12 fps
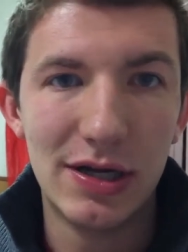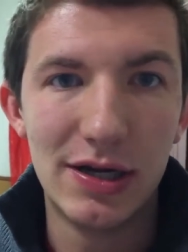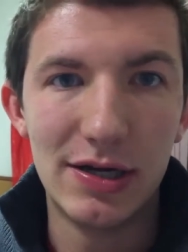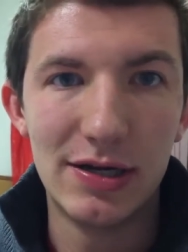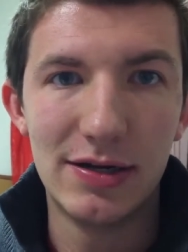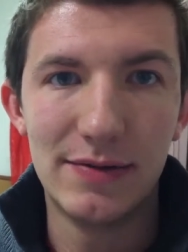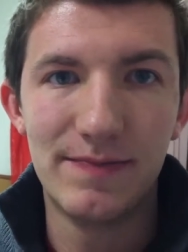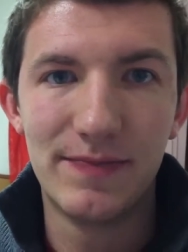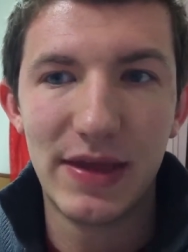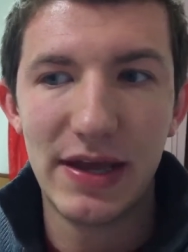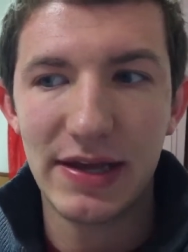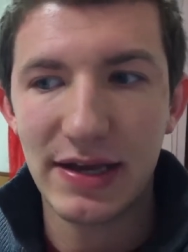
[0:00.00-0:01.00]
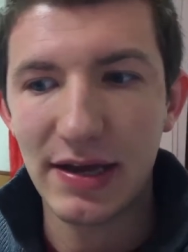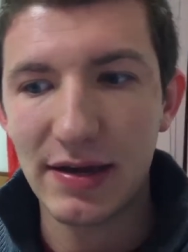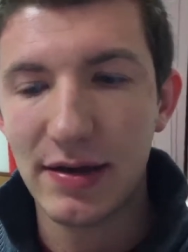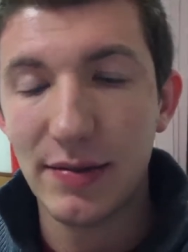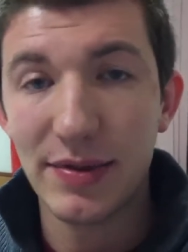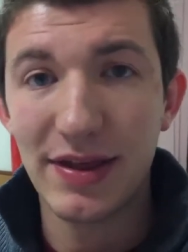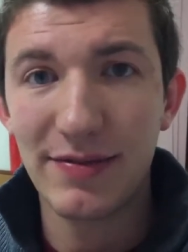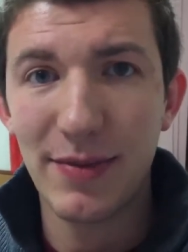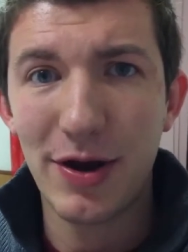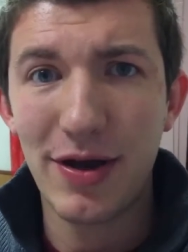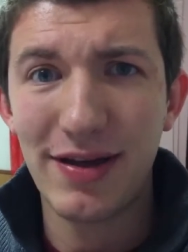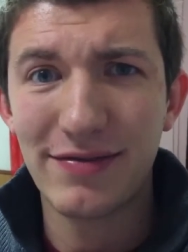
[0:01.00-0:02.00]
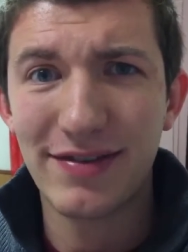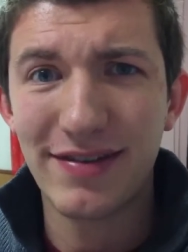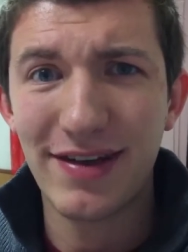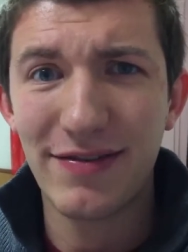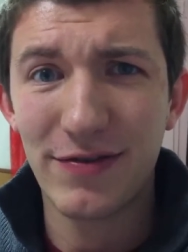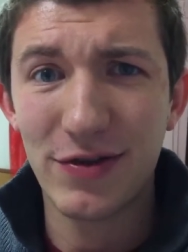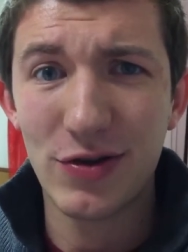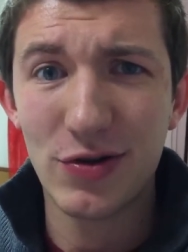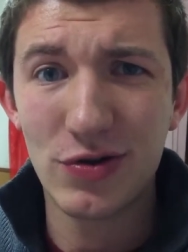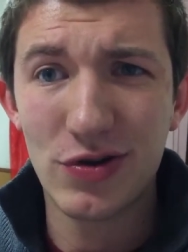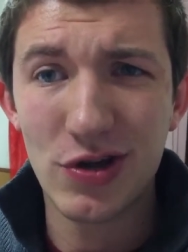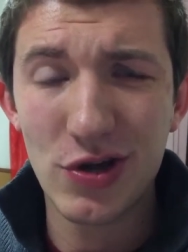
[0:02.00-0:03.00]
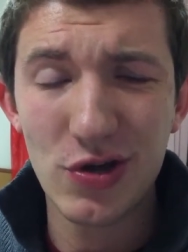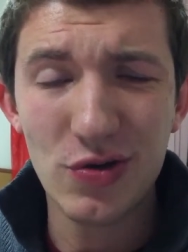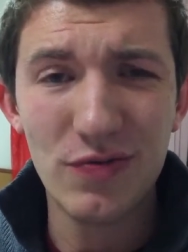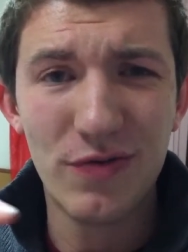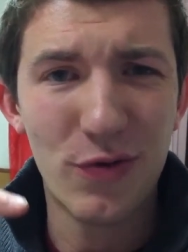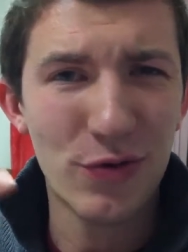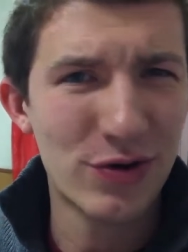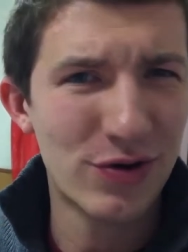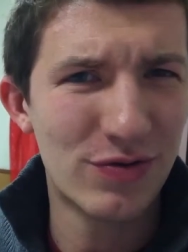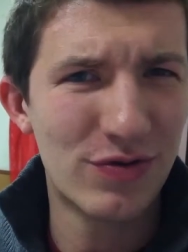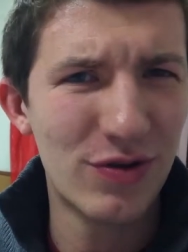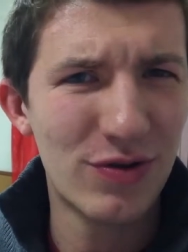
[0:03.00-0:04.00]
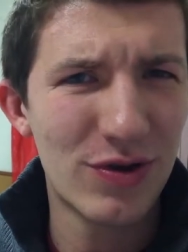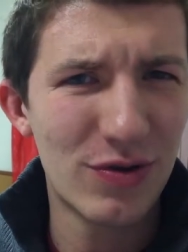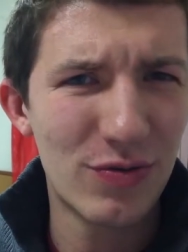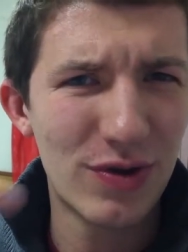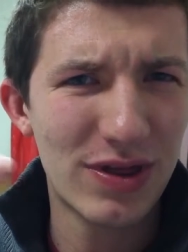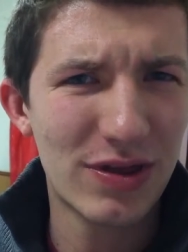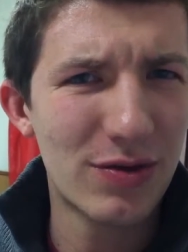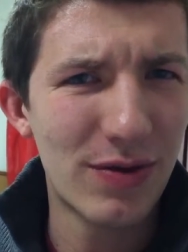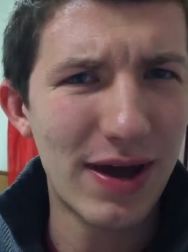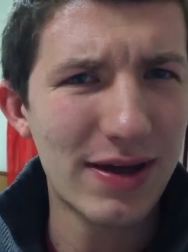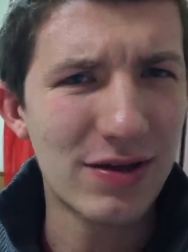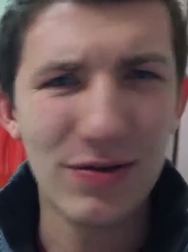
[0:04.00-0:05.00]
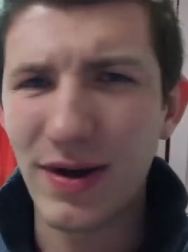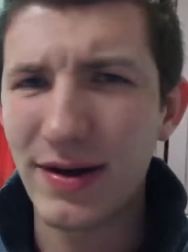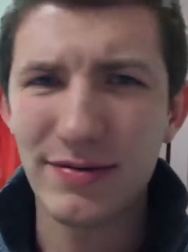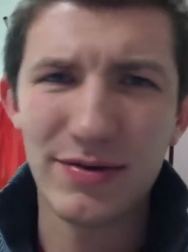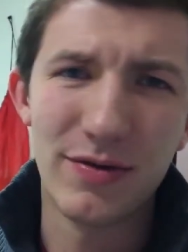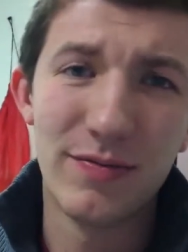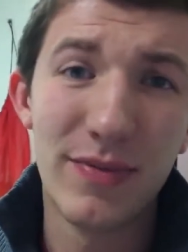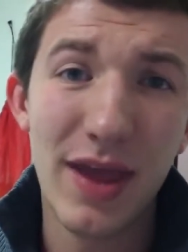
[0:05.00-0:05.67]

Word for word: Um, yeah, but that's about all I have to say for you, to you, for you, to you, with you, at you. I don't know.